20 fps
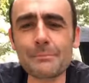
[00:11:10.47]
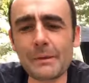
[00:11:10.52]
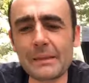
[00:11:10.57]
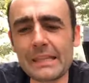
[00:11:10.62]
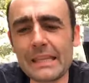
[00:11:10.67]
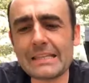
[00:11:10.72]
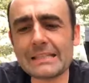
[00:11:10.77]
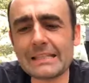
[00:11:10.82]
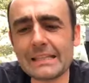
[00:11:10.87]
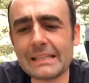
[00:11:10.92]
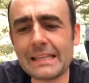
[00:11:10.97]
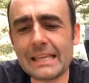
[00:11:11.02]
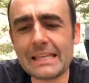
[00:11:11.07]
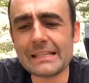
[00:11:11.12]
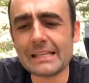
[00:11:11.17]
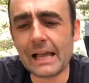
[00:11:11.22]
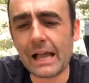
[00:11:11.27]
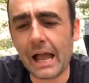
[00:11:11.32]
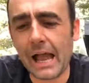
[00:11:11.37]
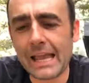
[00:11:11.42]
But these,
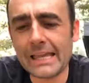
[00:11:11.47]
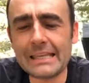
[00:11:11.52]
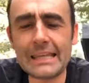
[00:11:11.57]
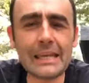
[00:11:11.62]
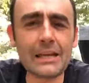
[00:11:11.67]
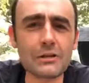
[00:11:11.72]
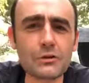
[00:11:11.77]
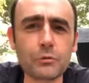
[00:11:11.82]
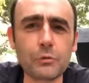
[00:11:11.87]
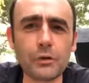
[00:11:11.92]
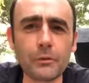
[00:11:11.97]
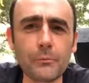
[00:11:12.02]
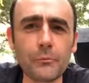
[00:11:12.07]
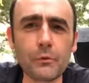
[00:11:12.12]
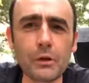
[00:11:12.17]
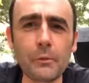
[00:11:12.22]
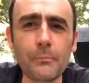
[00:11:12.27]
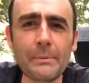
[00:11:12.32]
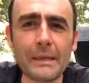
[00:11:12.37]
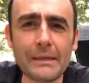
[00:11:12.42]
these ideas will,
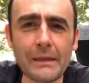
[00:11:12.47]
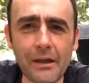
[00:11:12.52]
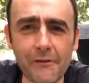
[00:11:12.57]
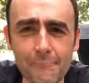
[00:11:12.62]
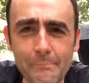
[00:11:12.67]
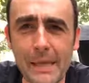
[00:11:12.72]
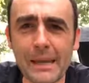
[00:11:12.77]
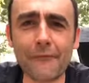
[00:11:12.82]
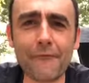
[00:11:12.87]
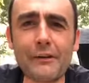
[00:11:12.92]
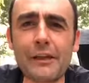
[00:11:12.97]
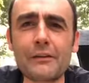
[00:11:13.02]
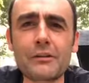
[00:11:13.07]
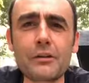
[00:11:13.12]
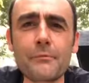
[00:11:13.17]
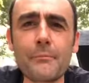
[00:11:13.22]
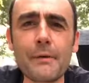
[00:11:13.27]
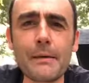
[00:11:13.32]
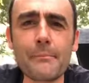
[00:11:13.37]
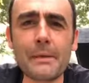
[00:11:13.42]
will be a benefit
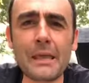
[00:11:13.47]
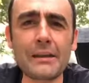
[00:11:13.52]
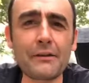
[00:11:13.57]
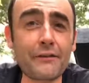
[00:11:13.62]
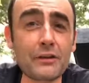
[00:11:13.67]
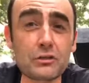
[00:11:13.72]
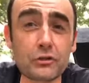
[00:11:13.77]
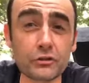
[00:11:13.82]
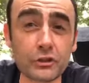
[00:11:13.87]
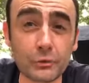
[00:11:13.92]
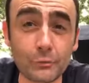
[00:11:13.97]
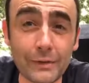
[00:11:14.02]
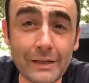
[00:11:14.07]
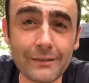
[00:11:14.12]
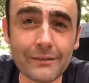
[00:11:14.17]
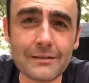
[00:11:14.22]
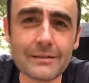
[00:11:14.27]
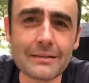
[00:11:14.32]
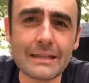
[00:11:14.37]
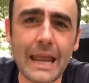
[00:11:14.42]
to individuals in
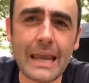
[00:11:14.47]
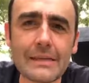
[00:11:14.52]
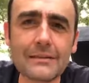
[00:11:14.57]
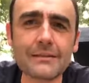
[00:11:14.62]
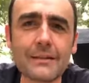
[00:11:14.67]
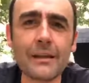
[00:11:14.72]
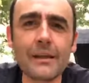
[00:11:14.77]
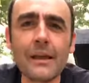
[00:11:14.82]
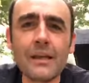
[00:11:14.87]
real estate,